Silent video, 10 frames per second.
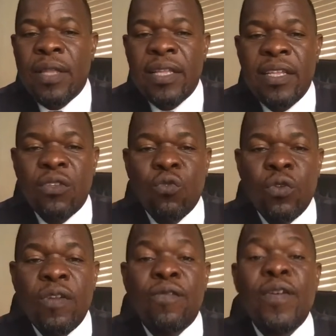it could
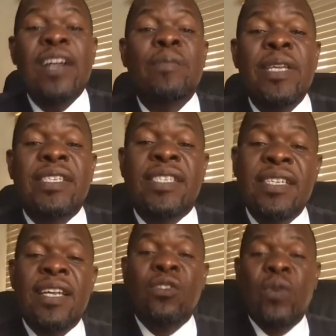in fact be a
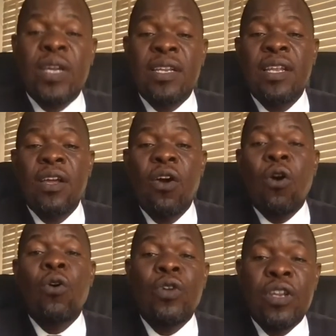signal to end
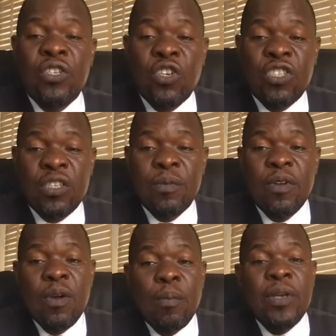all relationship.
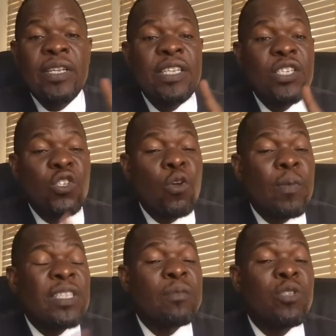But the
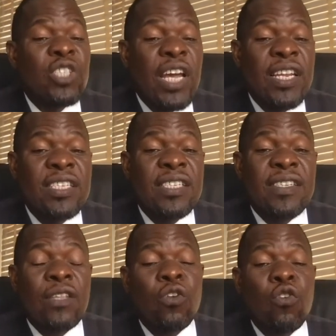insurmountable challenge is
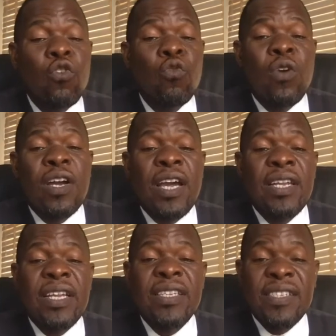that no one can
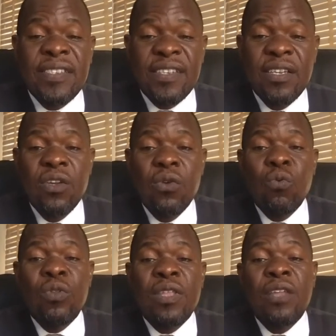exist
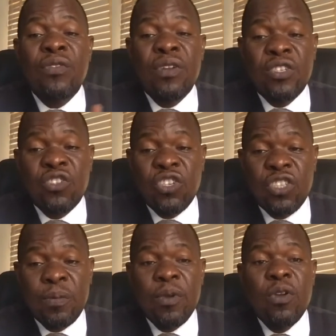without a
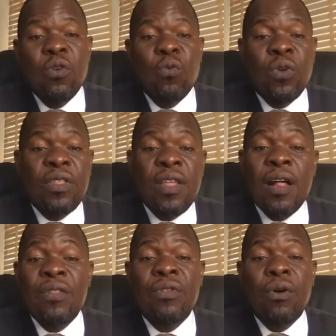relationship,
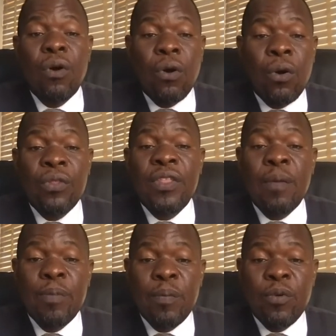without other
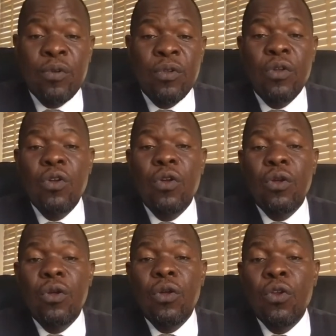people.
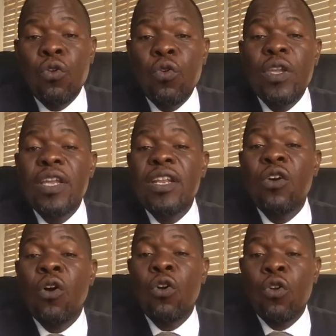Knowingly
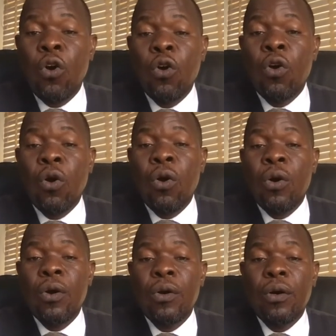or